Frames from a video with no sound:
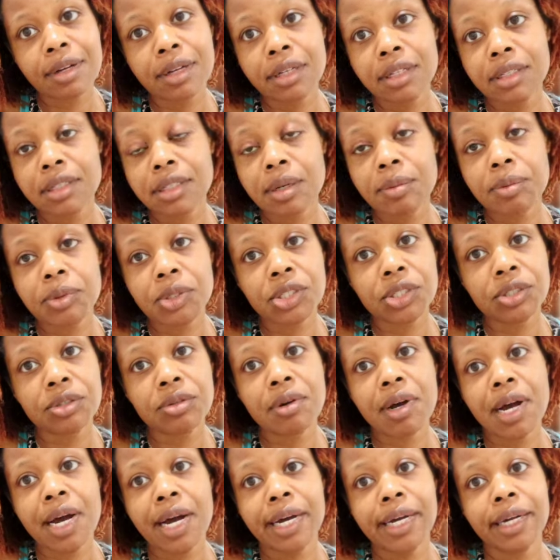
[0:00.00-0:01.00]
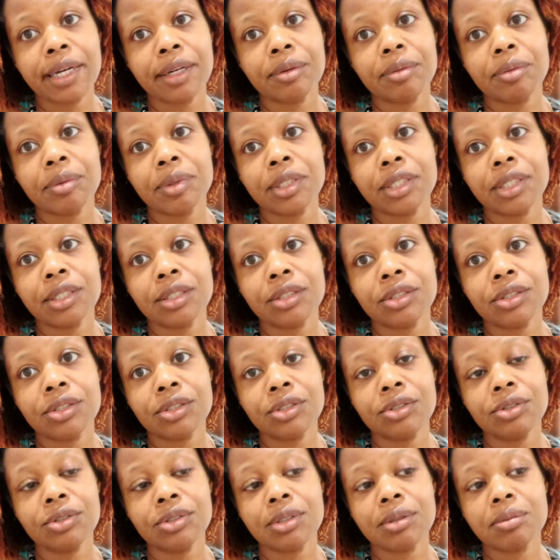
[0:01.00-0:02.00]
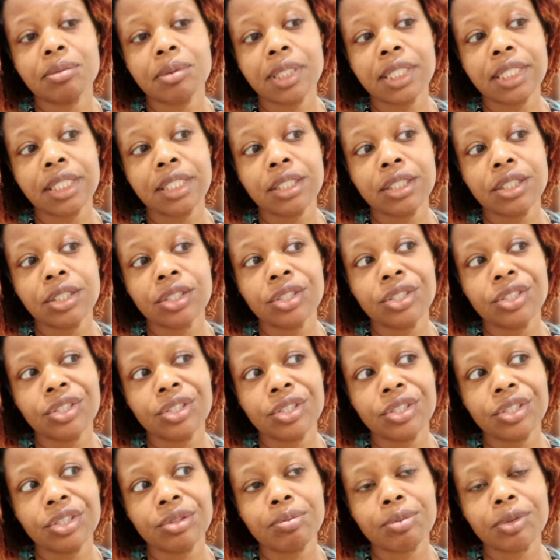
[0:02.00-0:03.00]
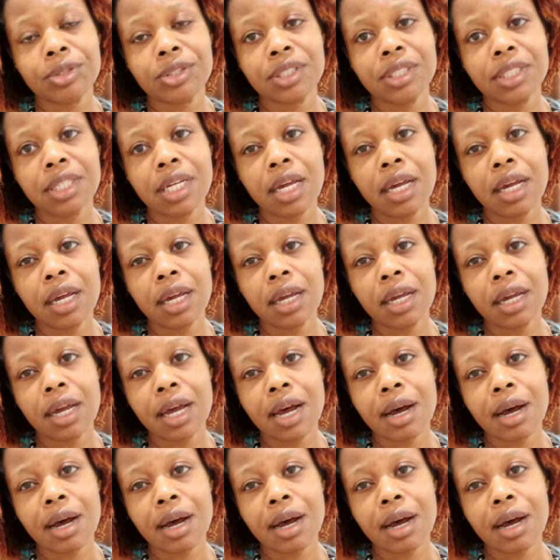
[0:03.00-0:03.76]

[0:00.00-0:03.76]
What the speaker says: It's up to you. I wouldn't use bleach per se.